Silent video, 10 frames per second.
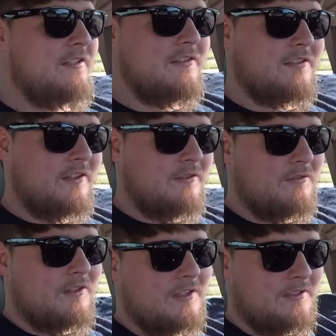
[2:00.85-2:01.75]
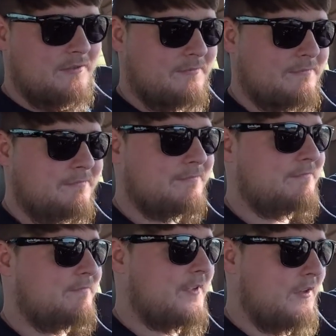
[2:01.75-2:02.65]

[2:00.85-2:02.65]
So, on